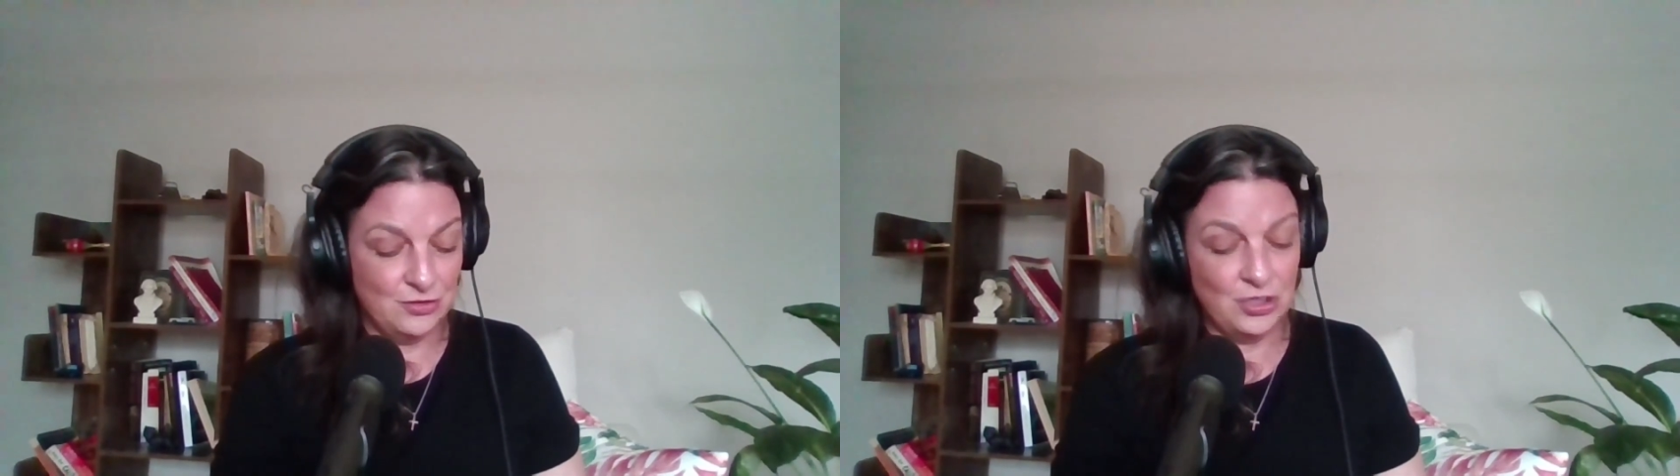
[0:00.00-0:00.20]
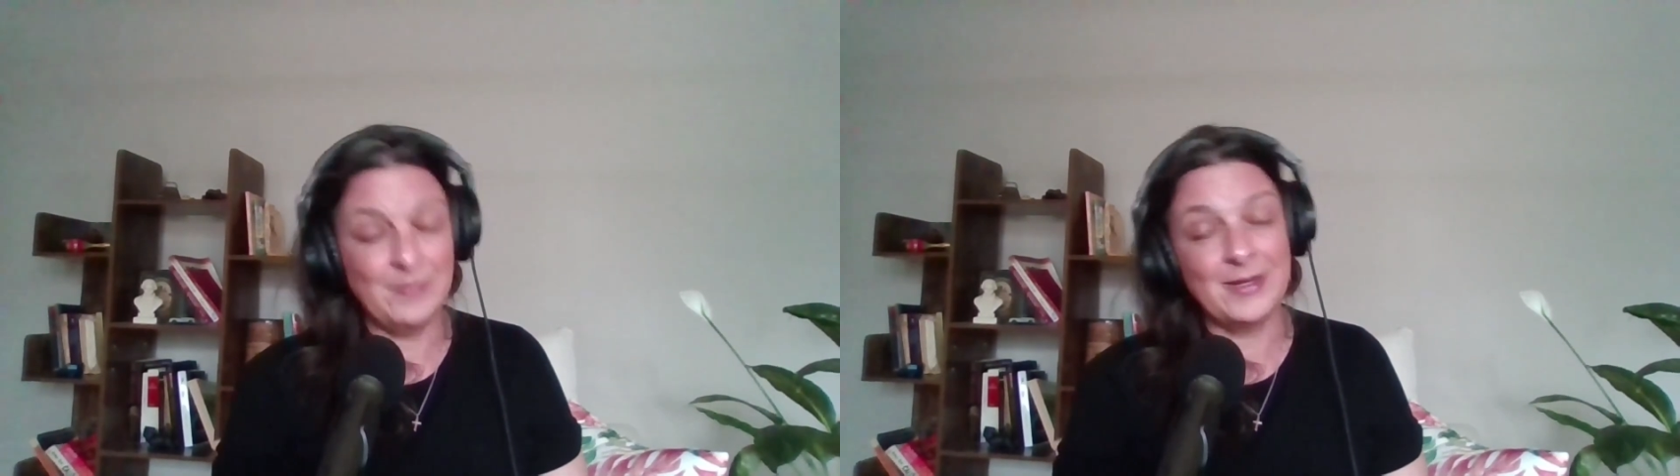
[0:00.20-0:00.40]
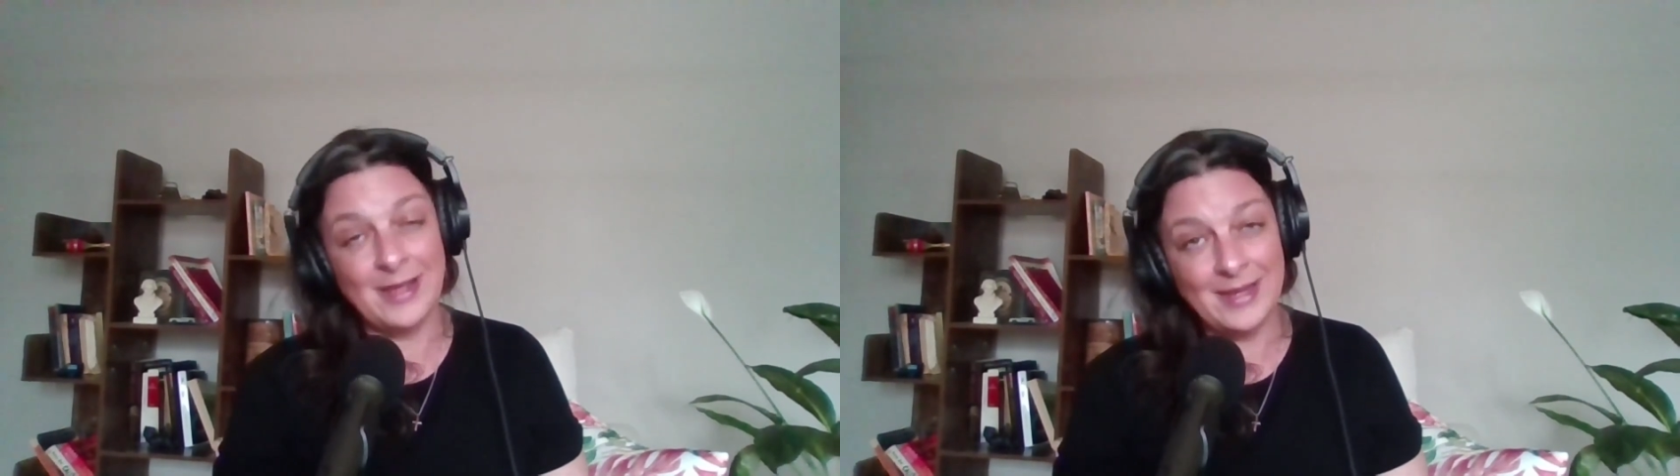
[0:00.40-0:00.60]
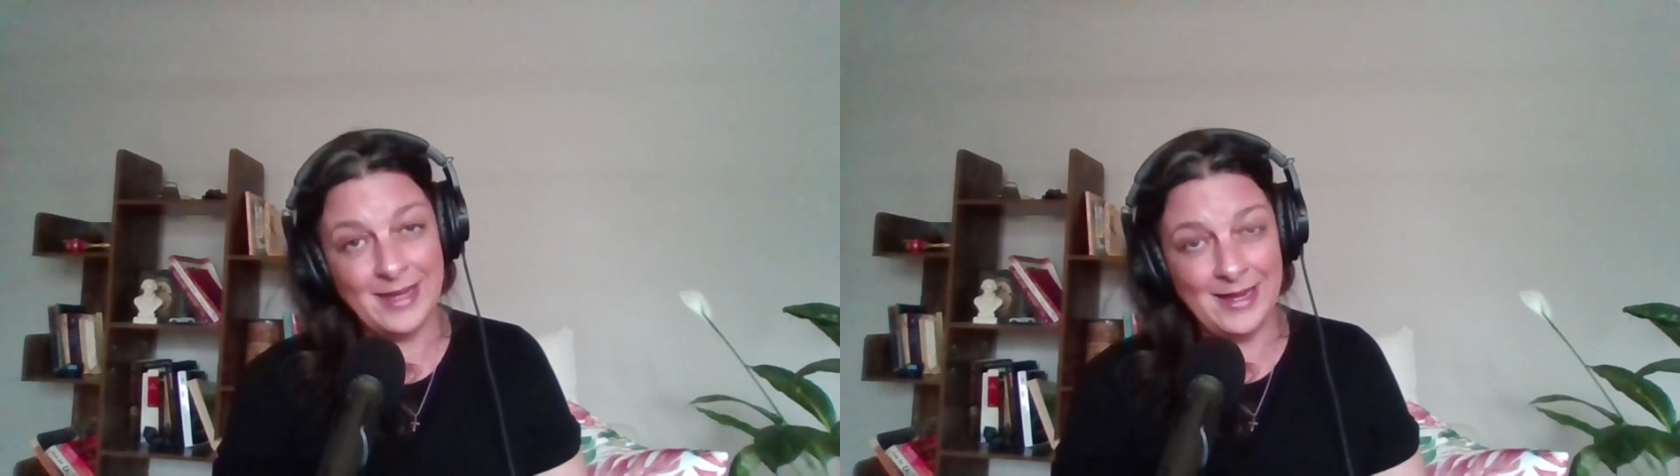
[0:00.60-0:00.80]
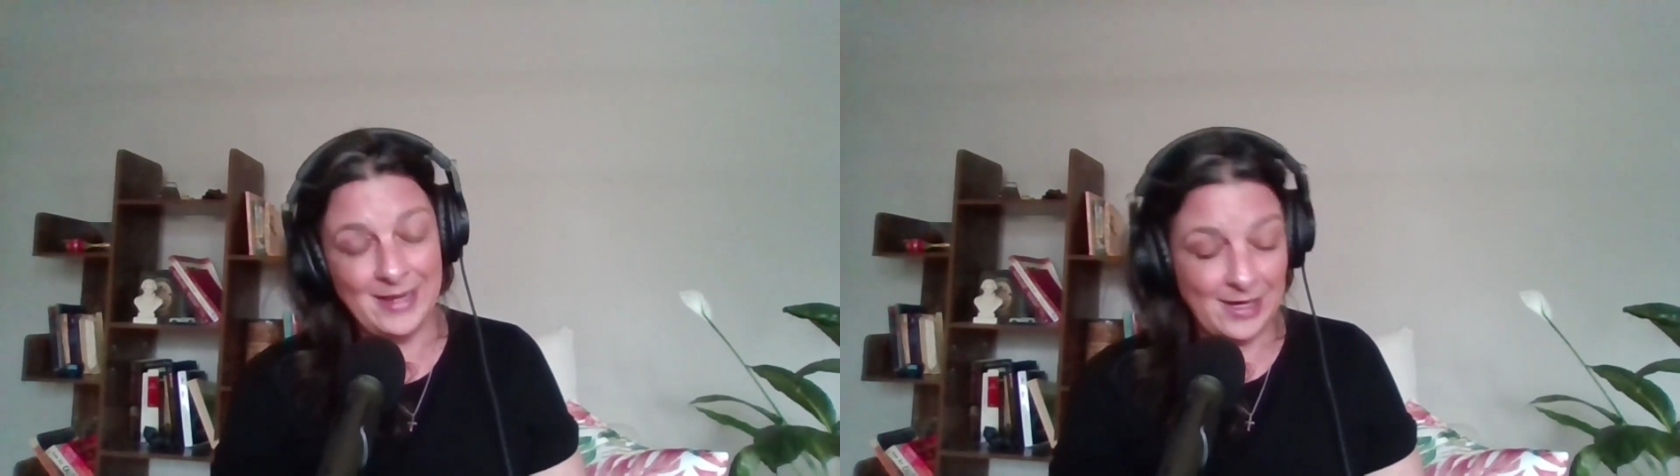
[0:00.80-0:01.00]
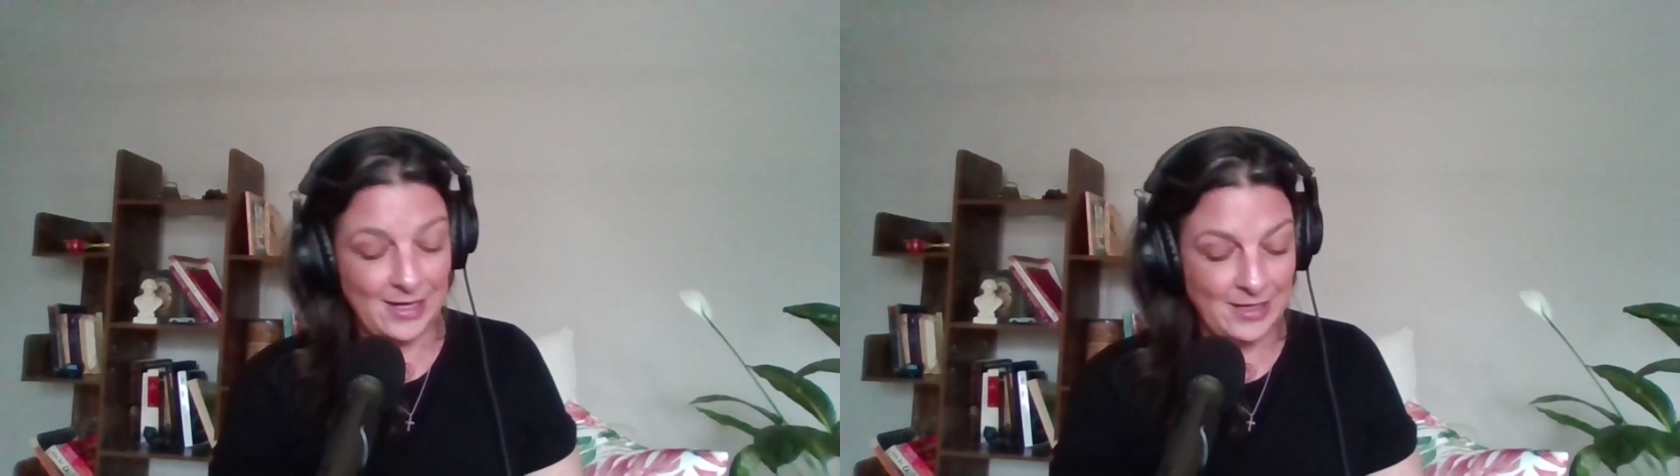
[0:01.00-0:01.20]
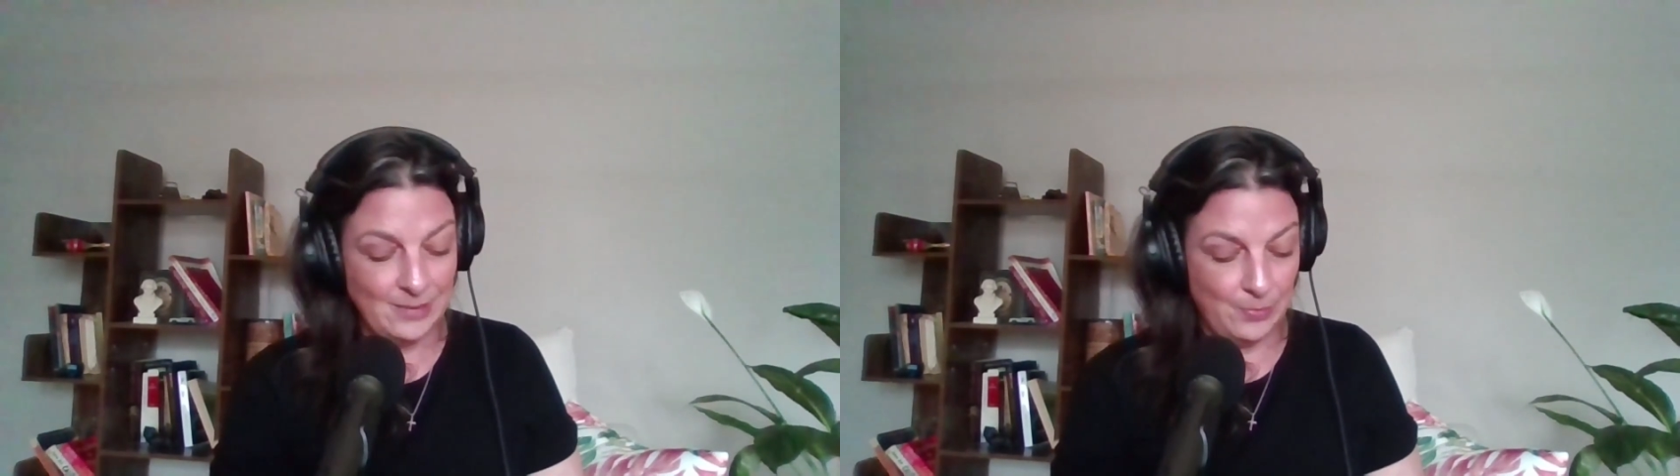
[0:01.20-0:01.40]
Gemini AI,